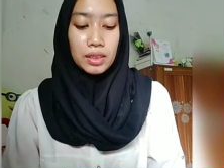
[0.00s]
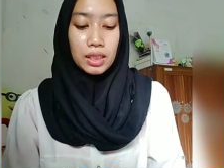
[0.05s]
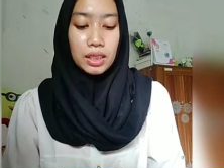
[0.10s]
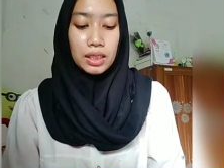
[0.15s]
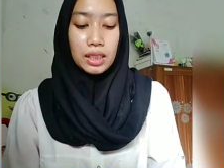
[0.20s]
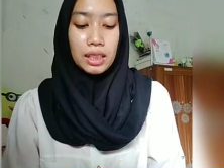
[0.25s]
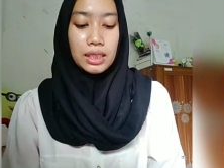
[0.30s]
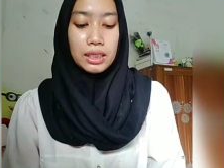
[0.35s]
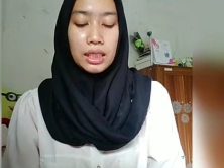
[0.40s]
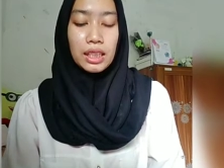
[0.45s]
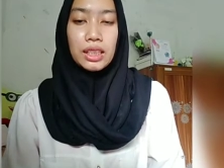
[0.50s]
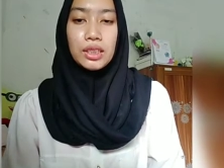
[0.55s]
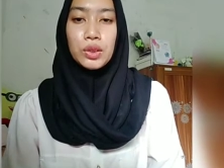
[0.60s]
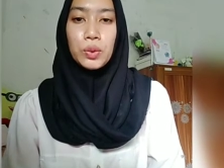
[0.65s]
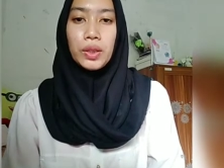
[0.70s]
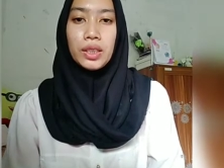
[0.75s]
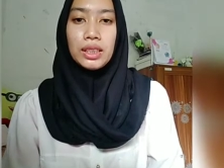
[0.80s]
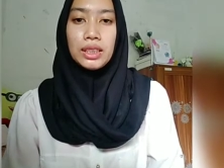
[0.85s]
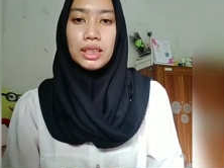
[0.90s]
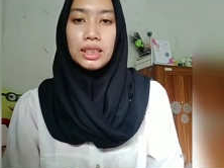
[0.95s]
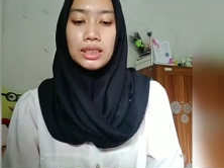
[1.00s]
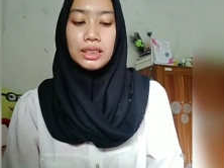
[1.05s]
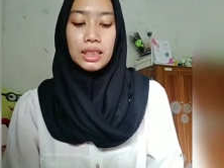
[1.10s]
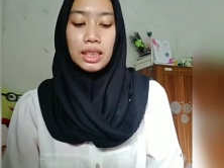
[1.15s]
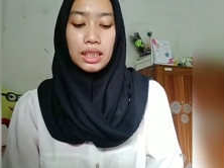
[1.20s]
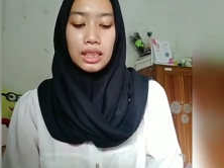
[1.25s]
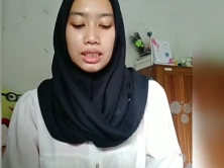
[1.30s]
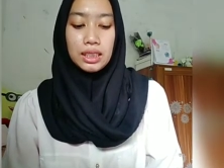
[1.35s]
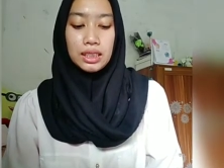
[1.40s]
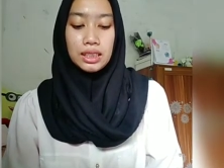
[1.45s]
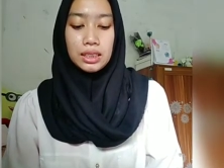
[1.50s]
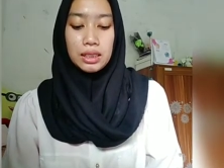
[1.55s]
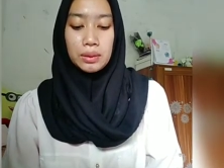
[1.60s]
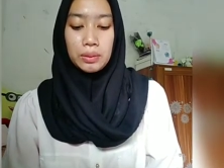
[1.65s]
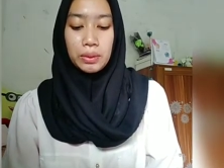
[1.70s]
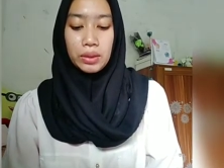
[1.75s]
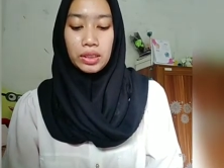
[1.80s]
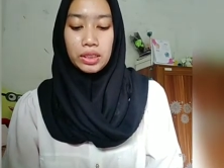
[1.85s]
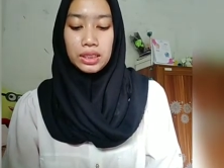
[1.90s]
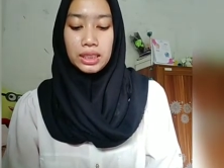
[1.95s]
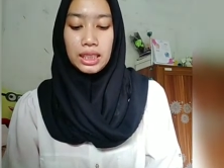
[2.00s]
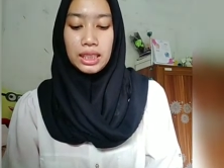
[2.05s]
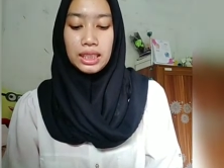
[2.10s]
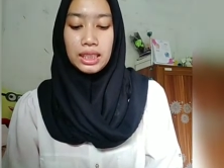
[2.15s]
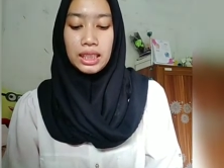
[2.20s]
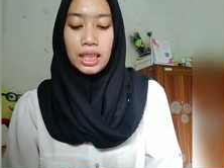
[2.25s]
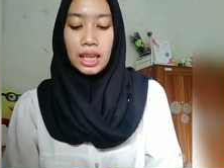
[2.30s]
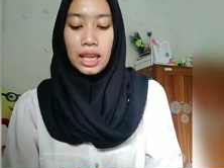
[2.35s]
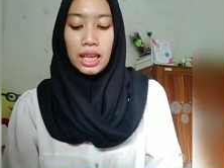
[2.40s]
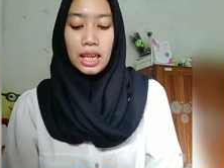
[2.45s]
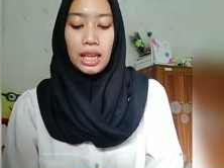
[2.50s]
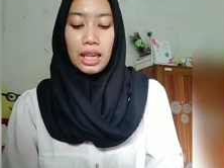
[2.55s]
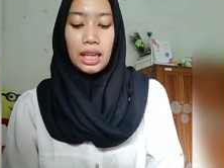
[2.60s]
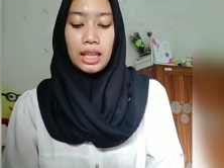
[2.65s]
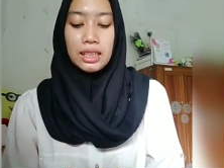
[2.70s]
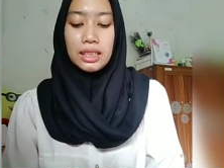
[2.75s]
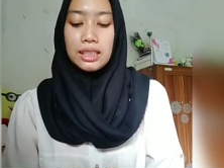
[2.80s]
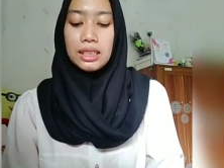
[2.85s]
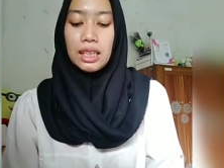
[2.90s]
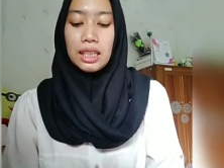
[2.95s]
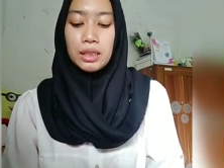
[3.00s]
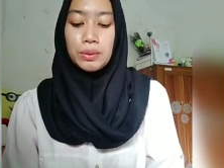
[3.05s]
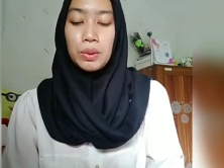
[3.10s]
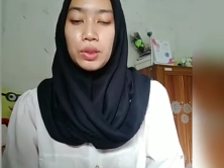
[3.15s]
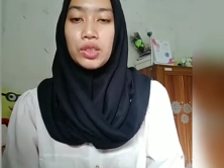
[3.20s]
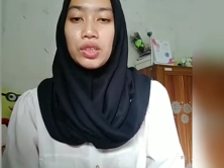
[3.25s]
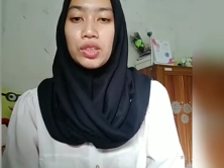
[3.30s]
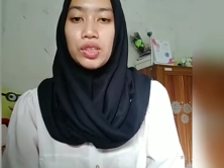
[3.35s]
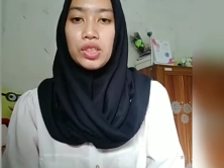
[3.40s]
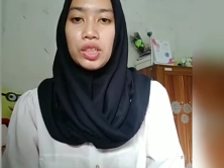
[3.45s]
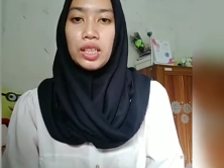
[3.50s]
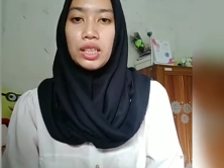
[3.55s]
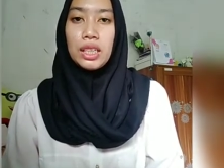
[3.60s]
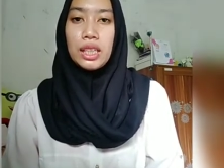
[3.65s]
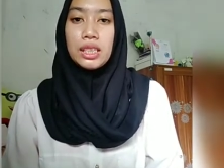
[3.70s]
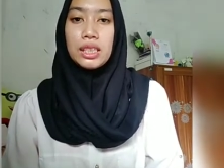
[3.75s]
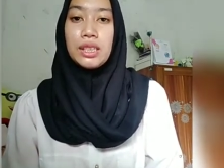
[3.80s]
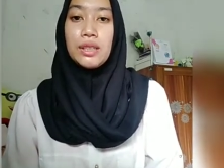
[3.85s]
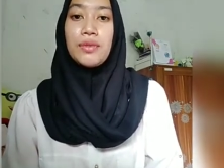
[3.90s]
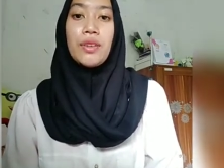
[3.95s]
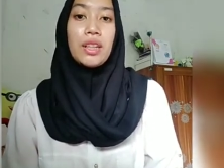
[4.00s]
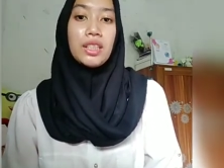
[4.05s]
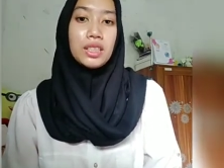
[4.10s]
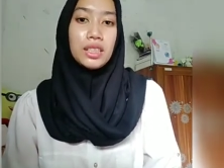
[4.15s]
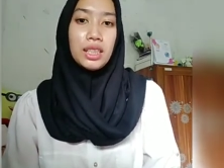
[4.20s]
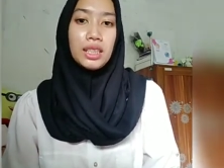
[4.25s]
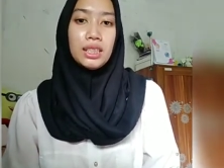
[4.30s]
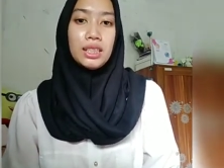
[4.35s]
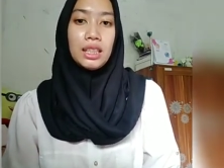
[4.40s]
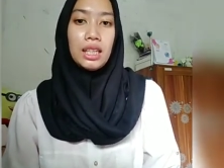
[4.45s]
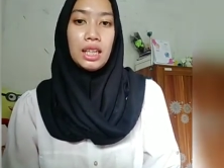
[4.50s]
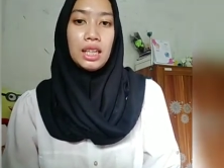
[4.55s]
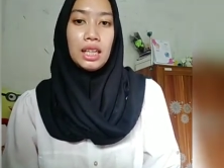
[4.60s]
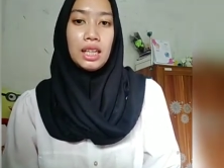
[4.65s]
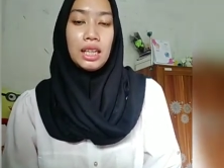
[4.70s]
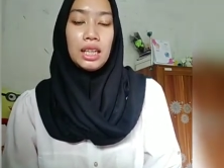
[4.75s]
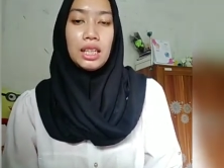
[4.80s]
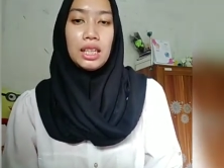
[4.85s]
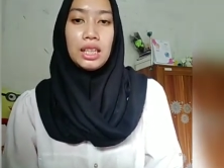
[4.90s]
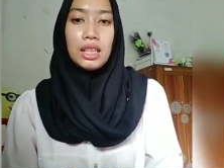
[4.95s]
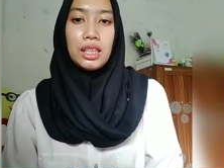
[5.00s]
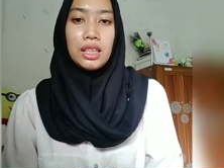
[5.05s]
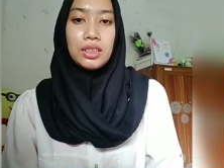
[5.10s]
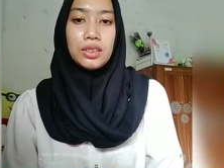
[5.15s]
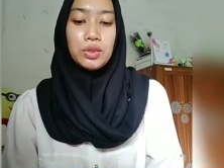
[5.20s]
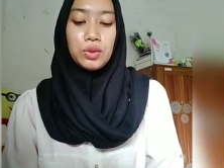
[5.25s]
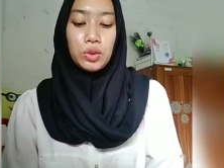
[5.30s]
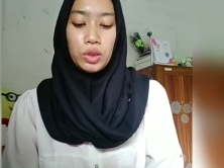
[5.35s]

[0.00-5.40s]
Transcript: is 26%, and the last position is divergent. The